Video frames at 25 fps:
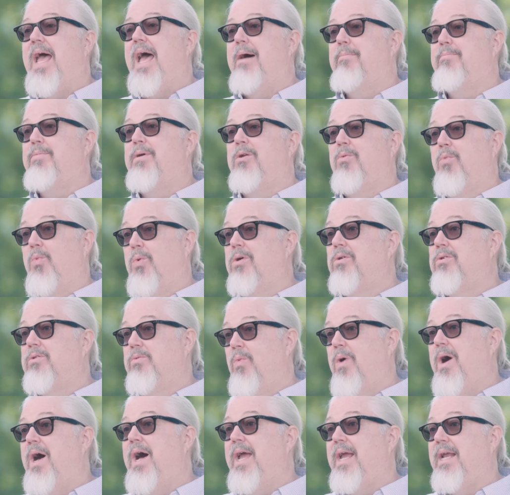happened,
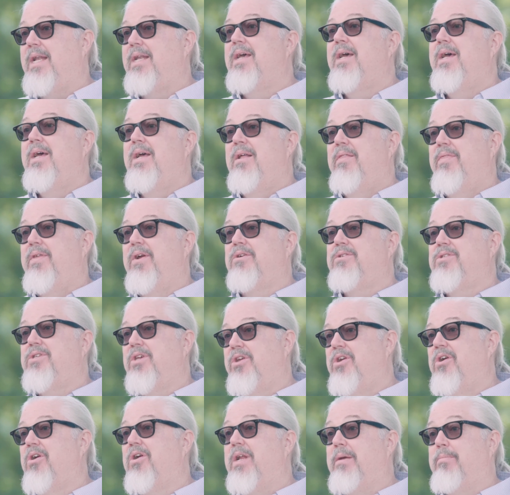worldwide, their
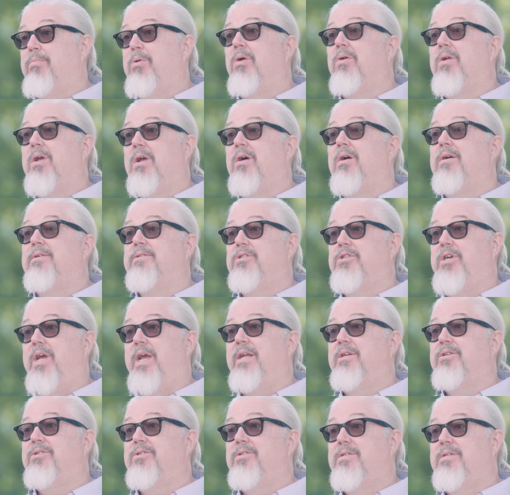security protocols
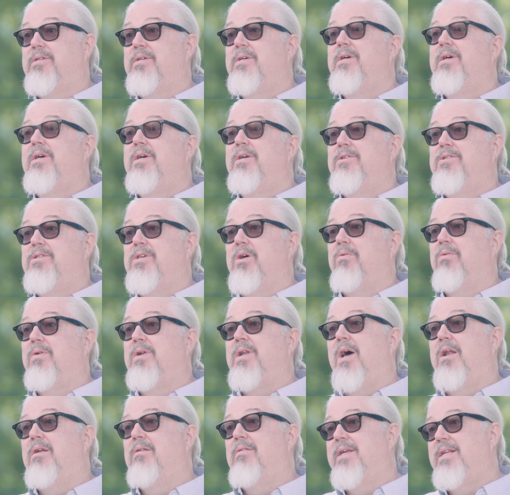changed. So
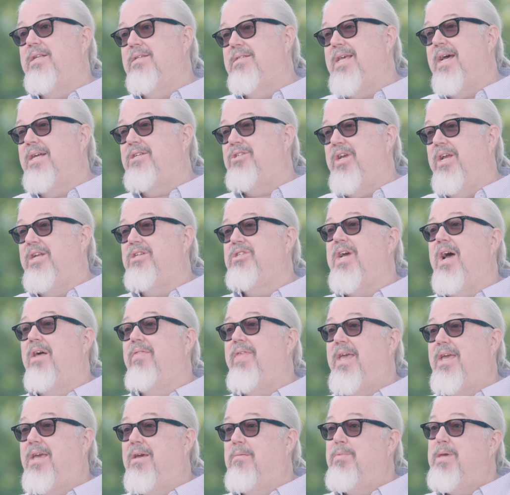not only does that change how
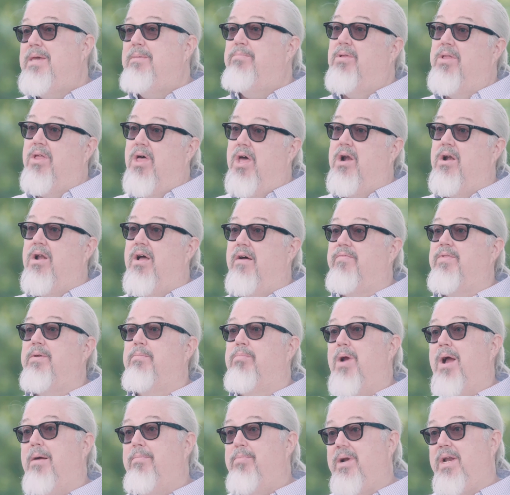they get people on and off the
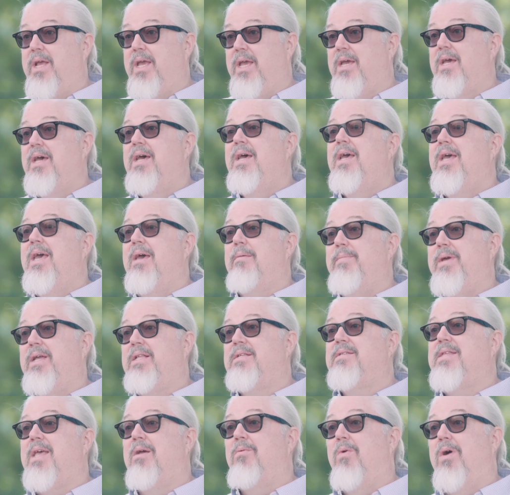property, it
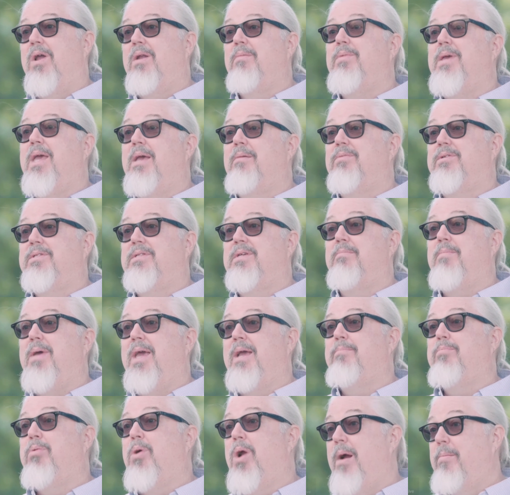means they want to be able to
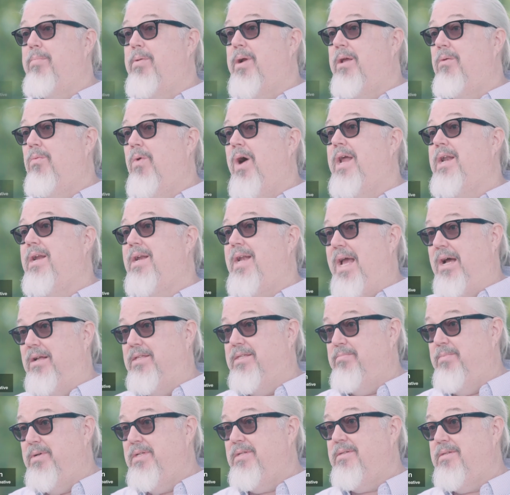make property-wide
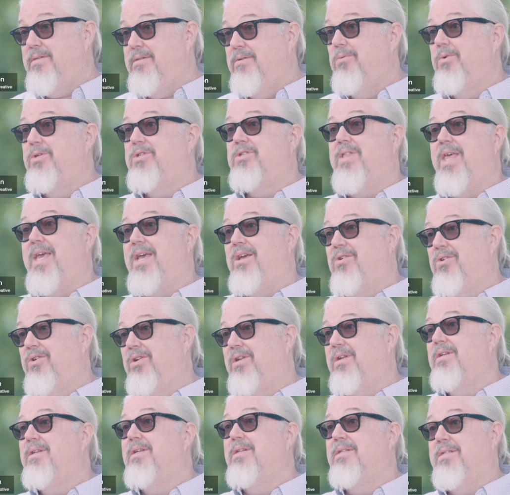announcements, which they
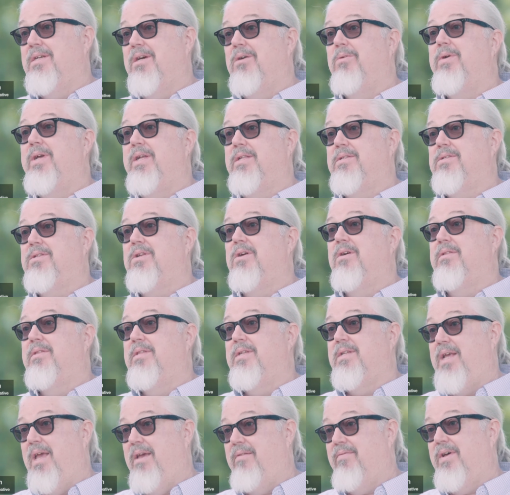couldn't until we installed
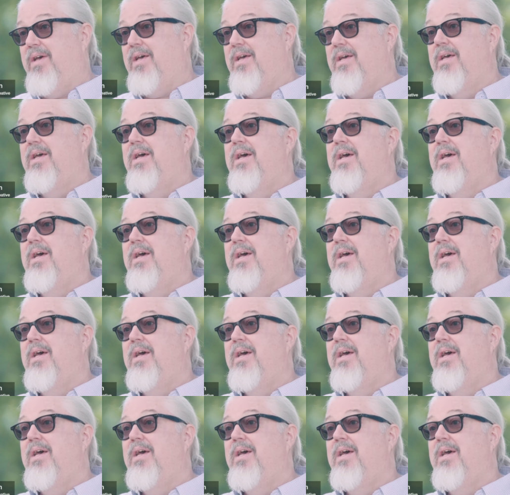the Deva.